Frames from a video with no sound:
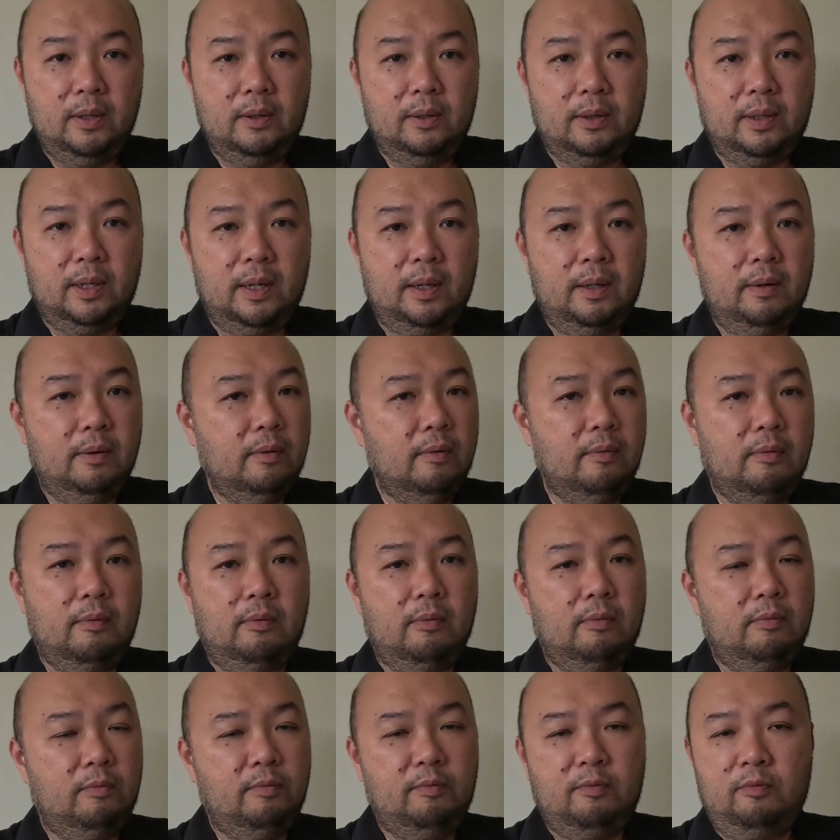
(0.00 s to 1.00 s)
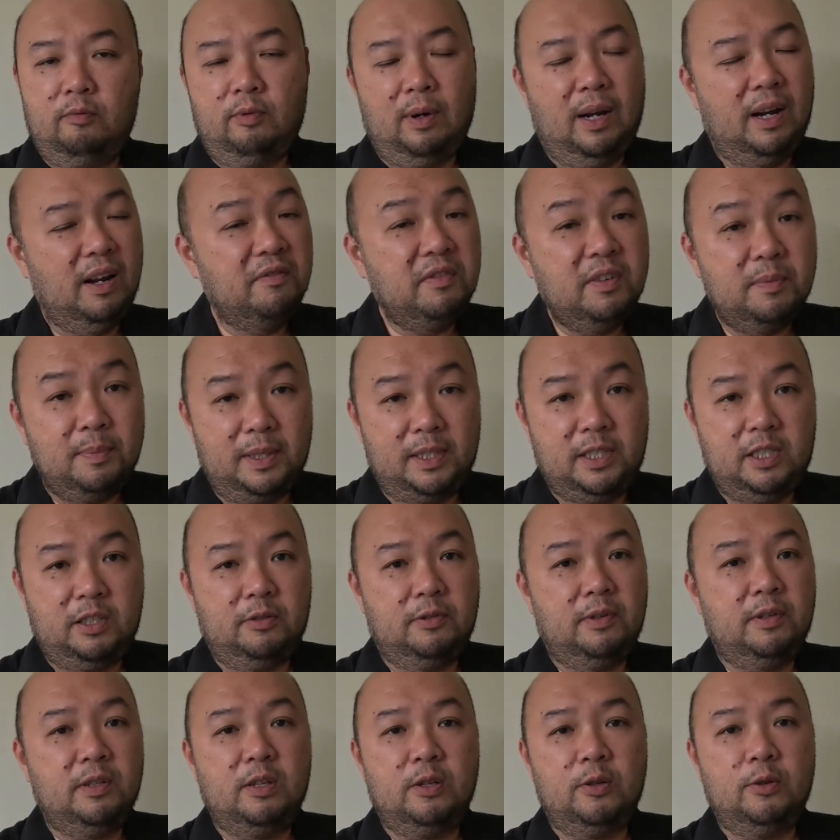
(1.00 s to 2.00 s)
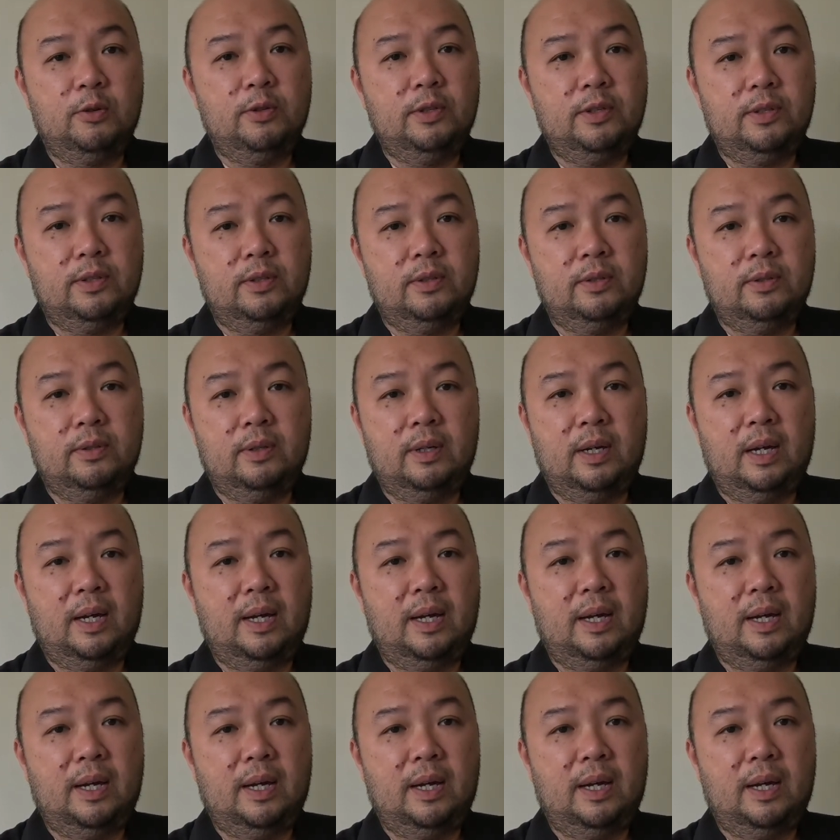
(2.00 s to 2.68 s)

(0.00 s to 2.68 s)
Okay, whatever material you use,